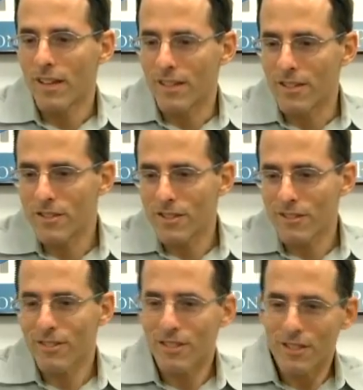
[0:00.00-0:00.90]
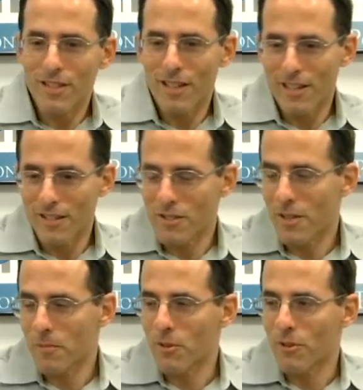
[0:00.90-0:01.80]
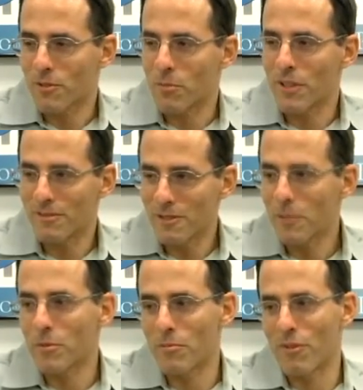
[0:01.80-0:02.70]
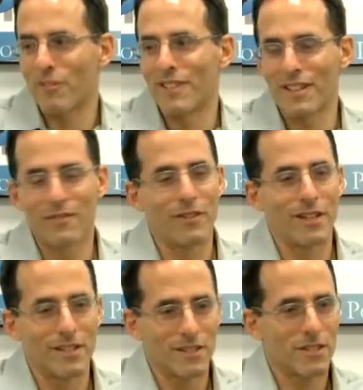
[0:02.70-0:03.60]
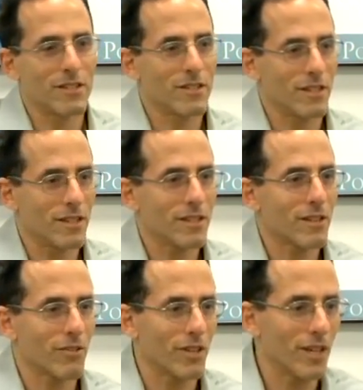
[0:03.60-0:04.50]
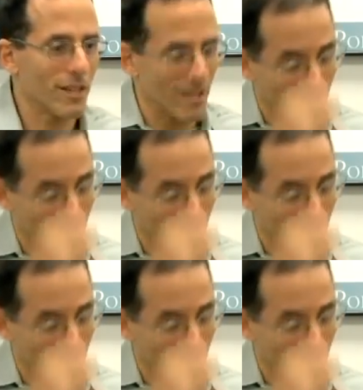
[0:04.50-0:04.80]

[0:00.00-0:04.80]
this year it did take a step towards being a little bit more like a Fed in the sense they did create